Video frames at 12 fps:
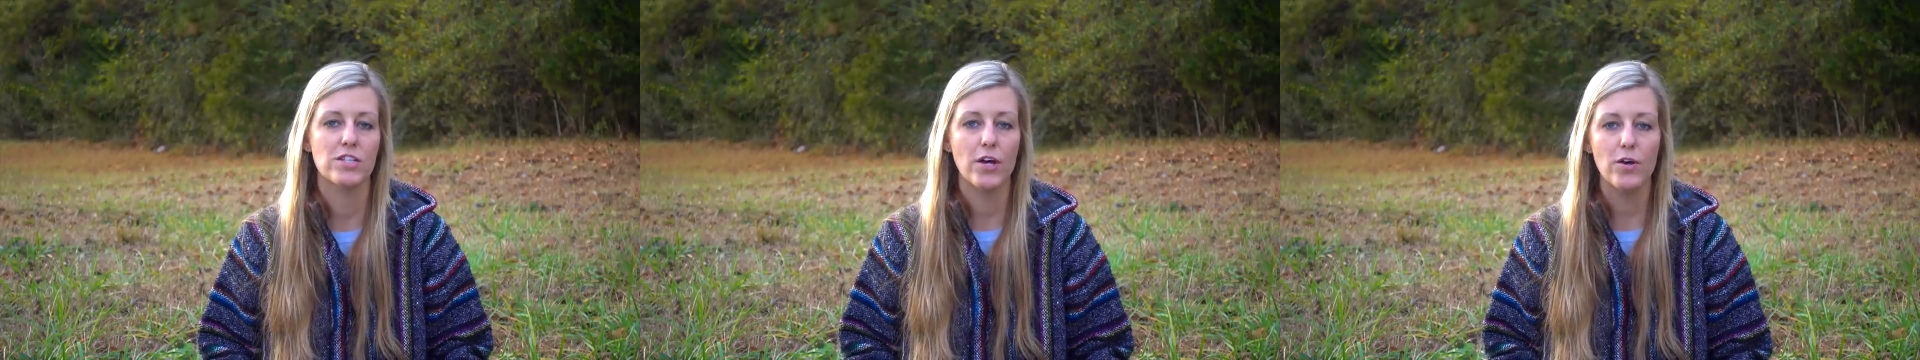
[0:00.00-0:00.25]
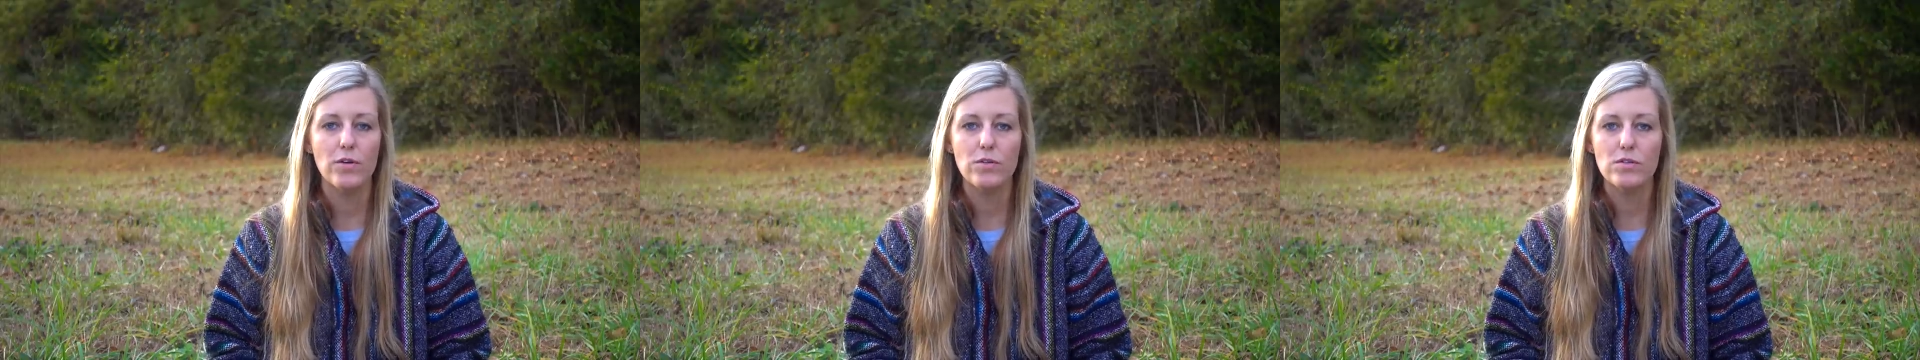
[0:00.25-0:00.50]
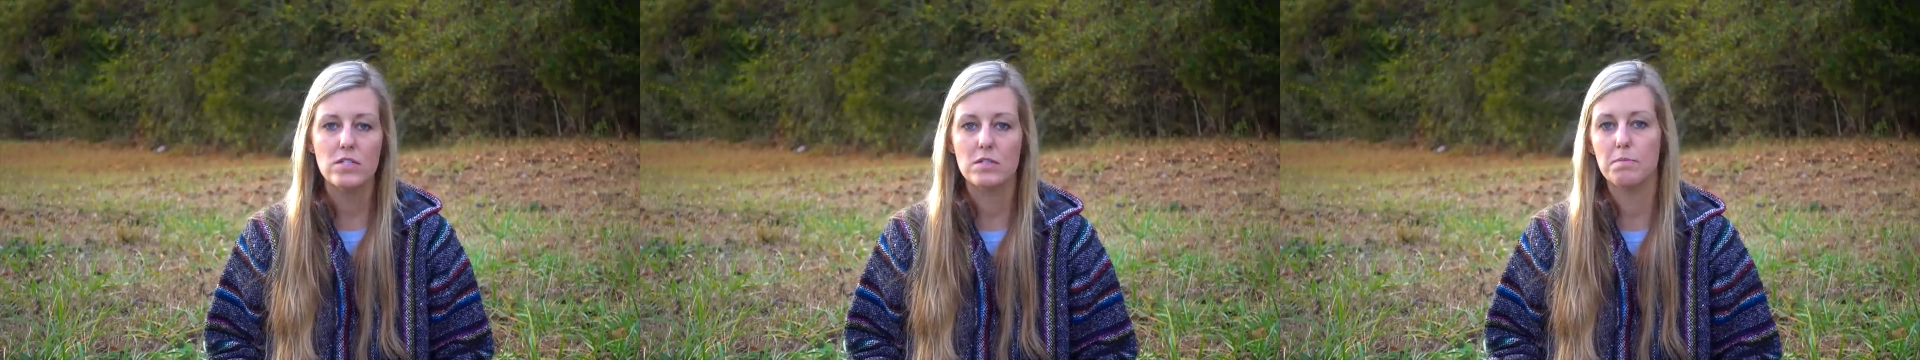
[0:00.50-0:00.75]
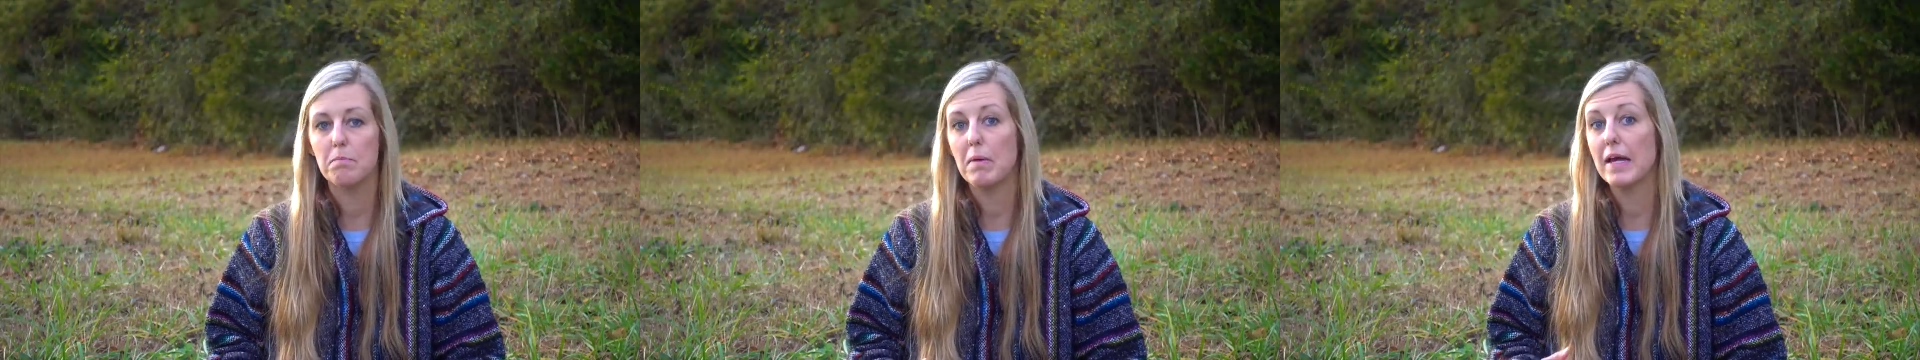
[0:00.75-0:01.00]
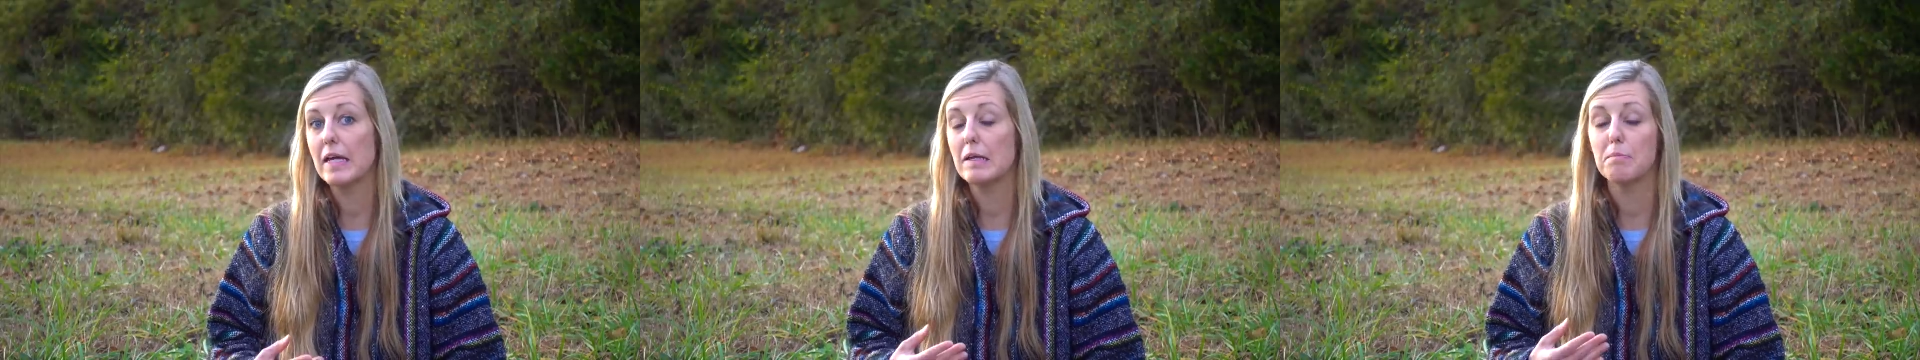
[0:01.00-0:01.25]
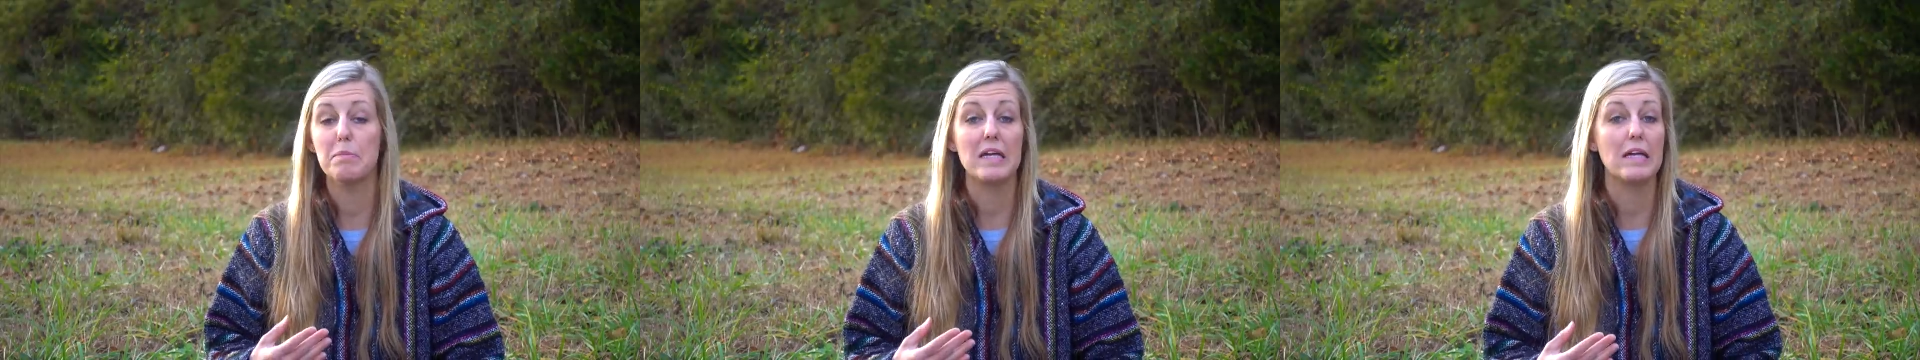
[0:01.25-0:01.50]
Those might
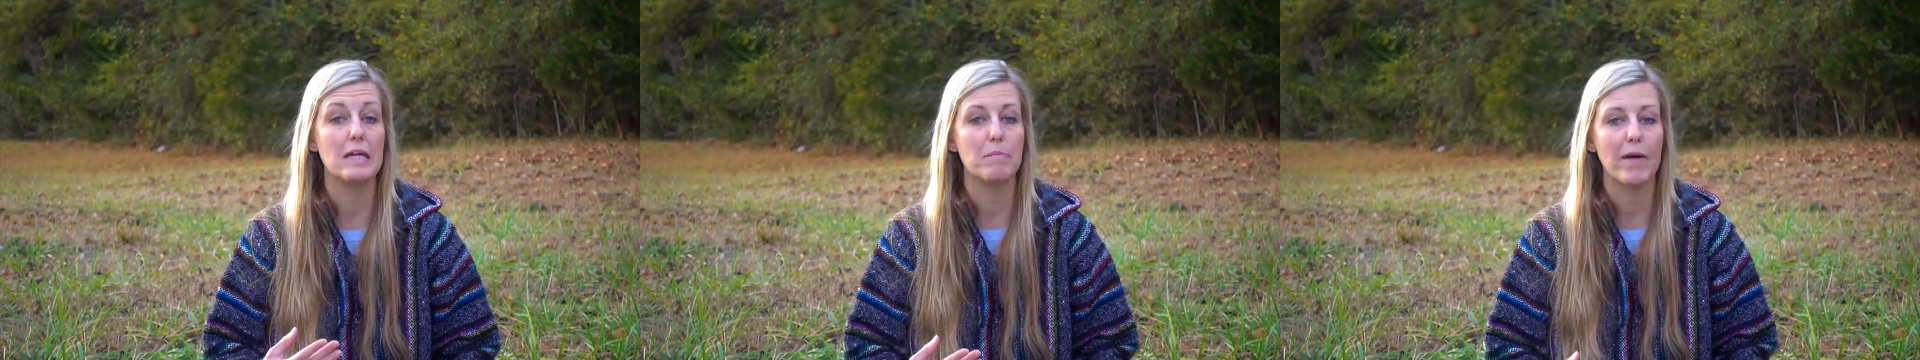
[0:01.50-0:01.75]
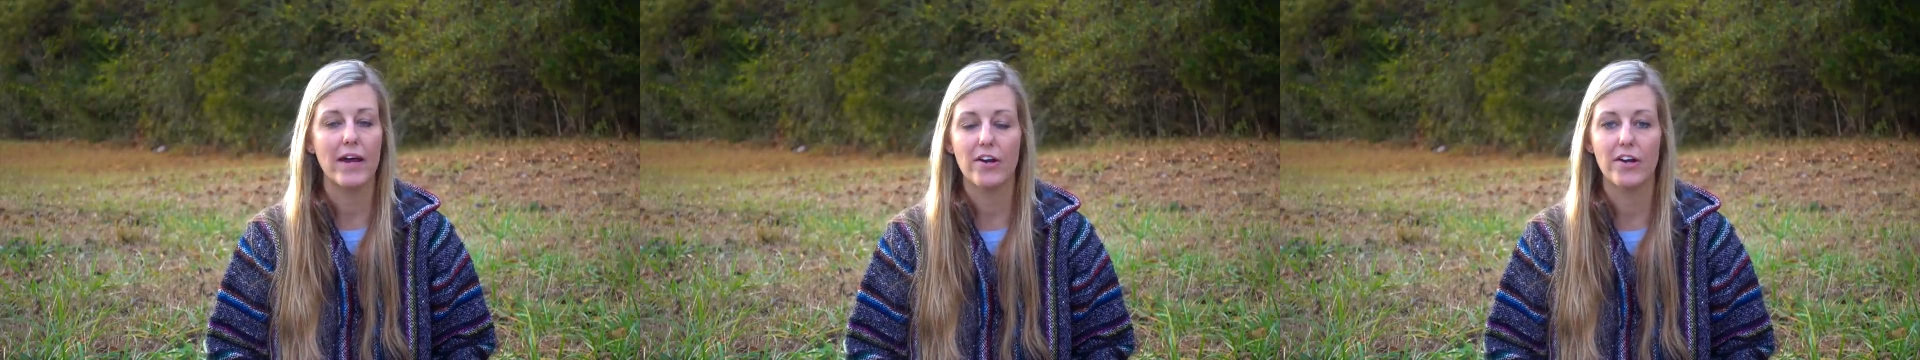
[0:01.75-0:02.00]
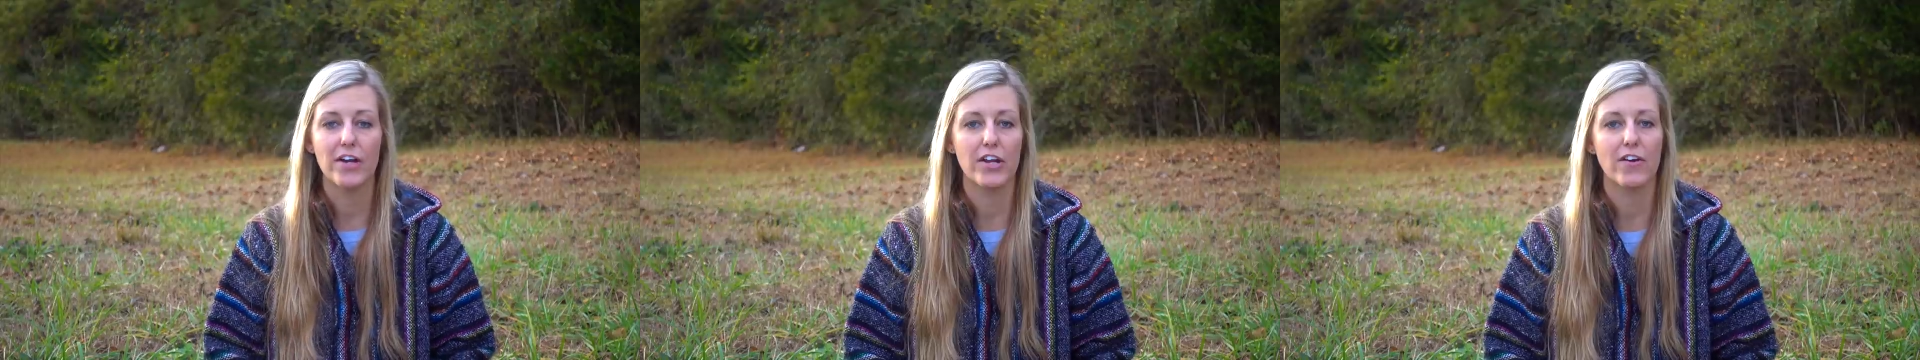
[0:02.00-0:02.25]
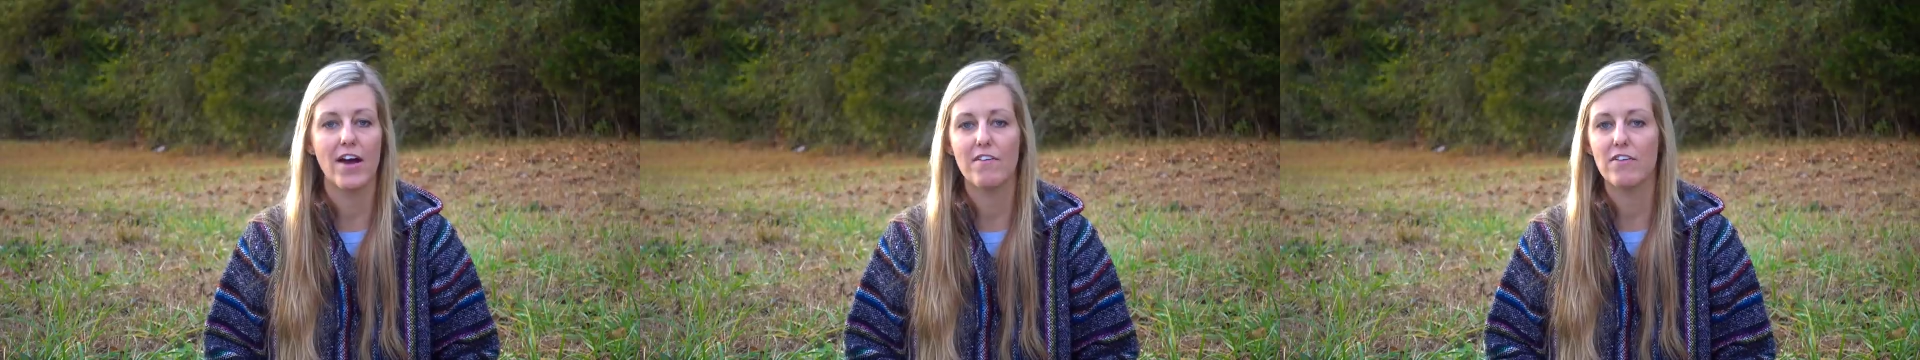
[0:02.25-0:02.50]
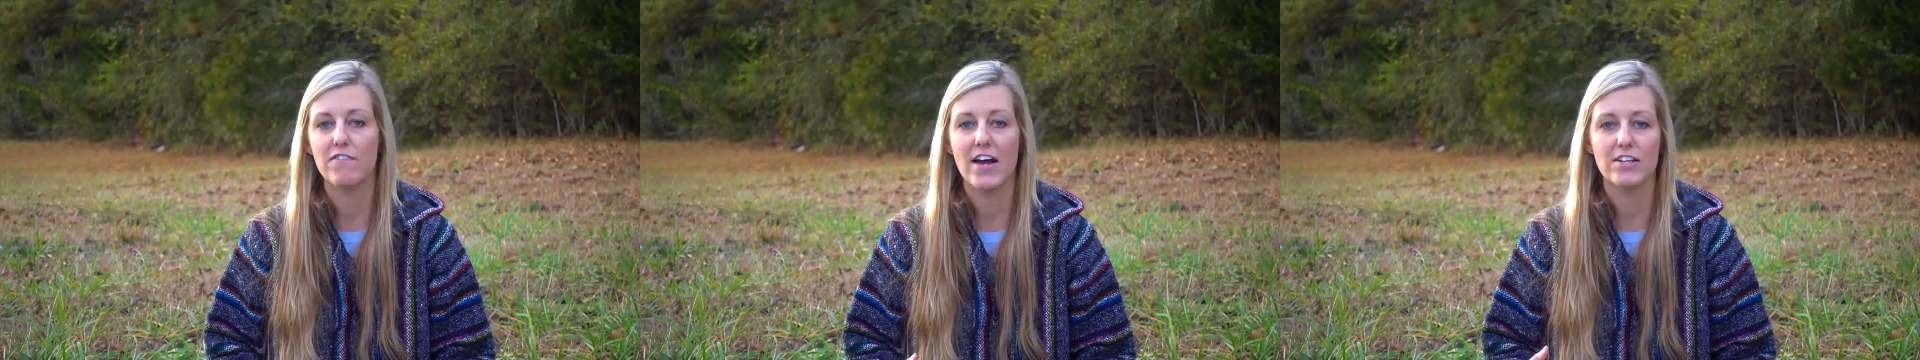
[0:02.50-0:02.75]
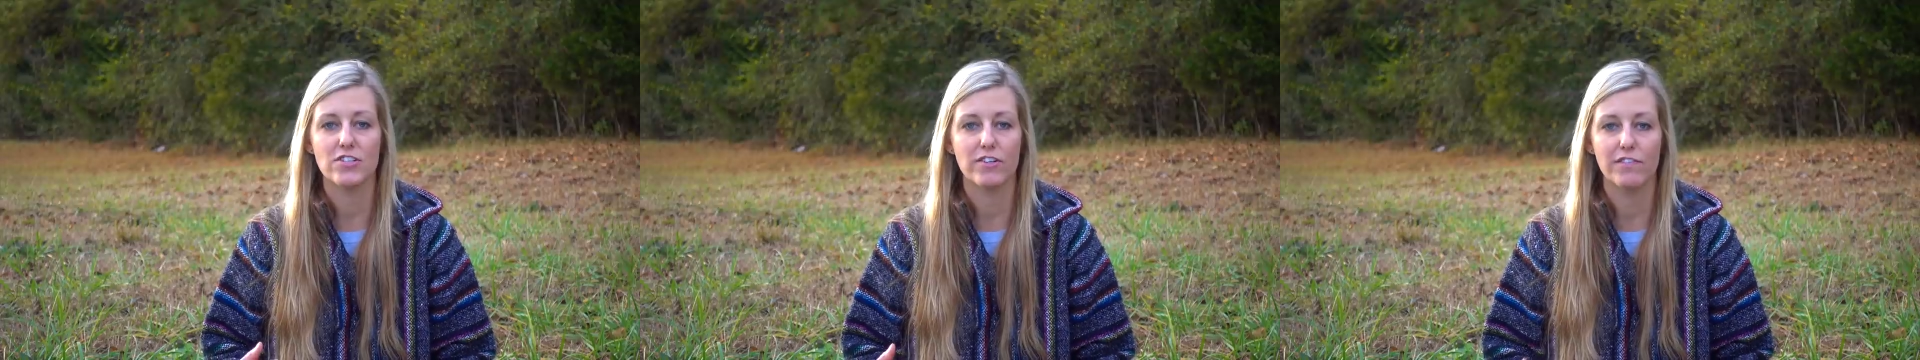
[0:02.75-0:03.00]
be better, you know, have a
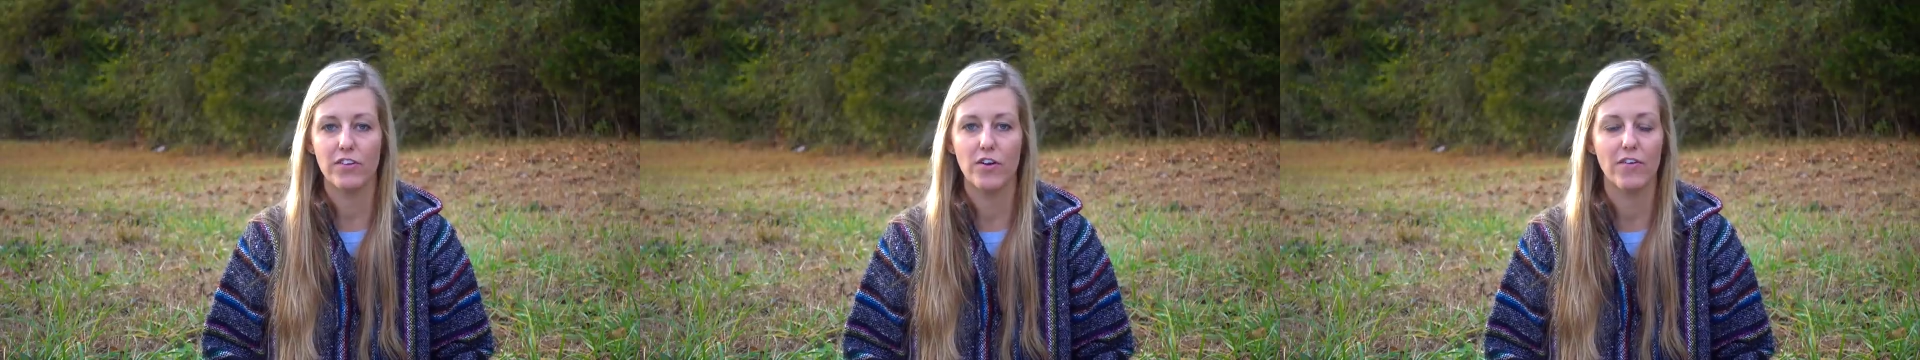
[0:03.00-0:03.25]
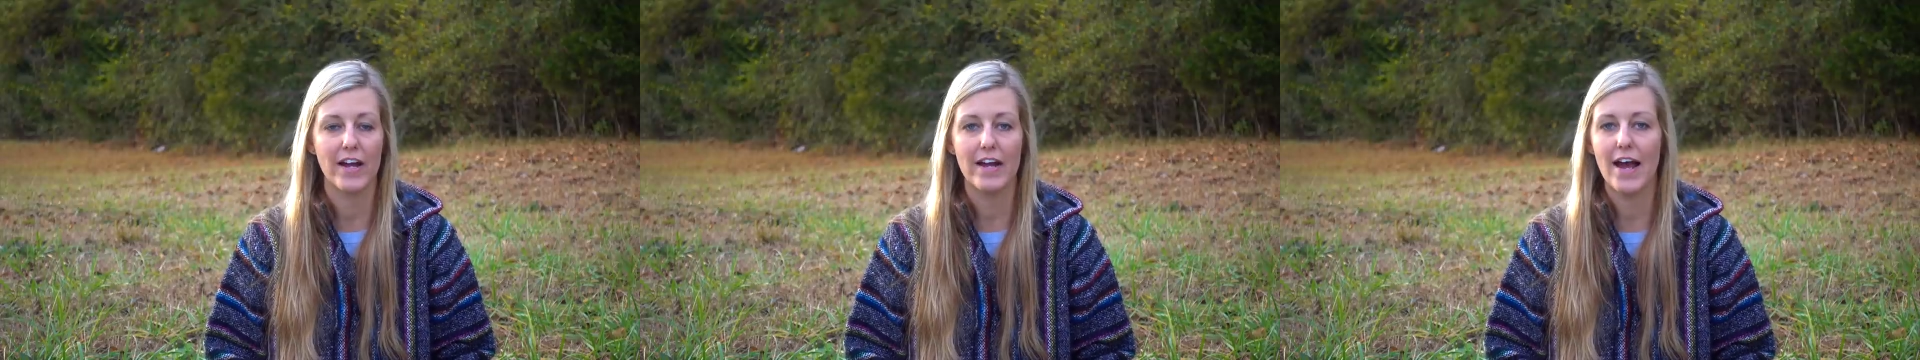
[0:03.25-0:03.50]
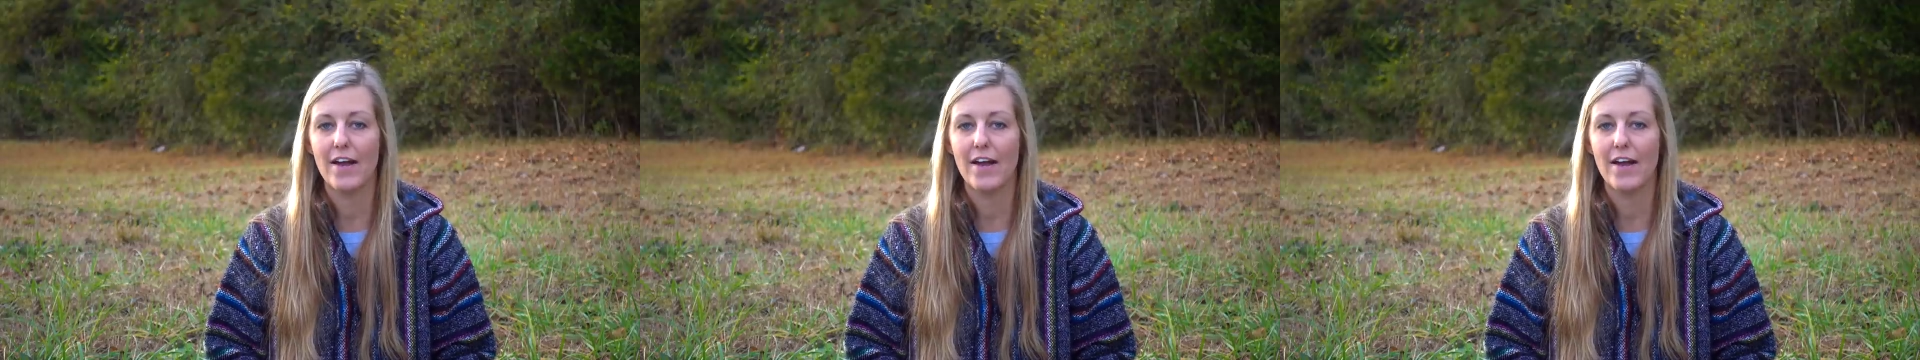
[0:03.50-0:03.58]
faster flow rate.